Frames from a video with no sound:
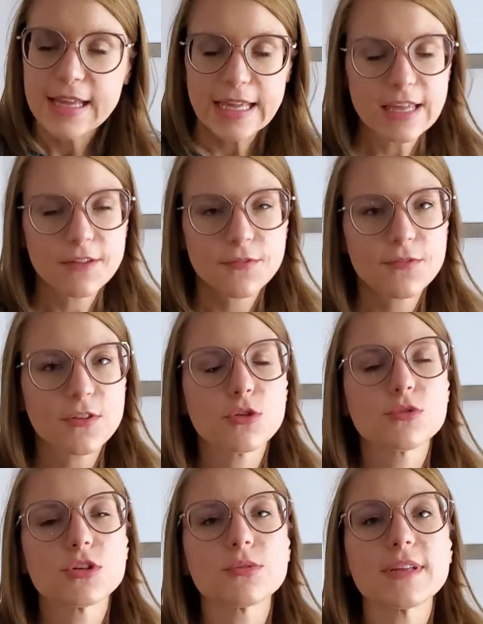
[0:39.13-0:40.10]
if
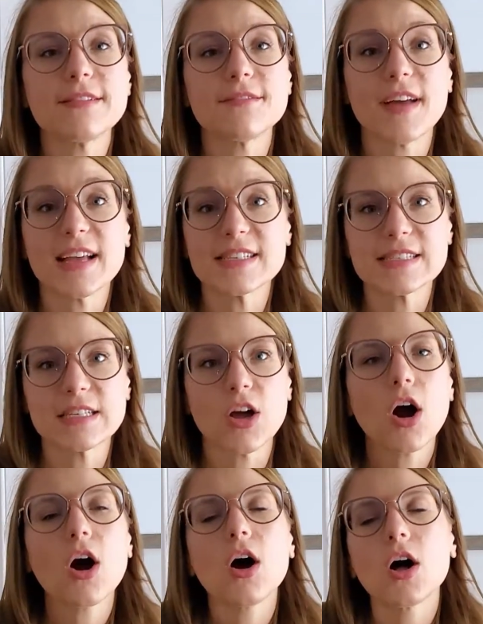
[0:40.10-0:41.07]
you don't invest in
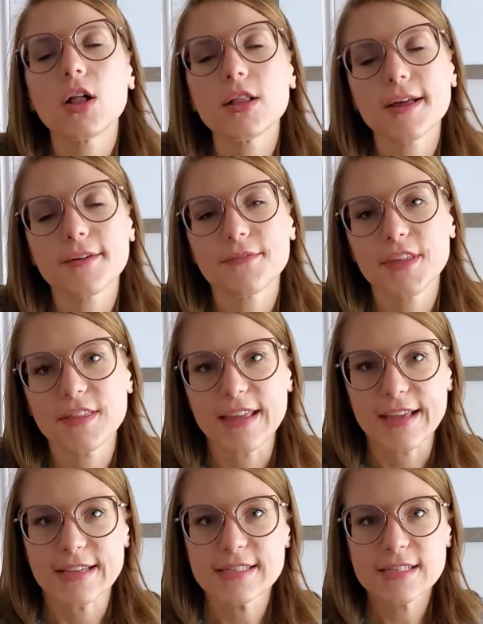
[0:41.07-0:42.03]
all of the
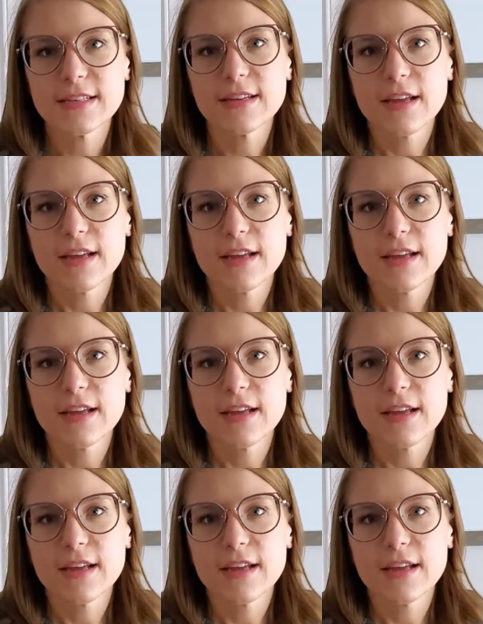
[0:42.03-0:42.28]
things.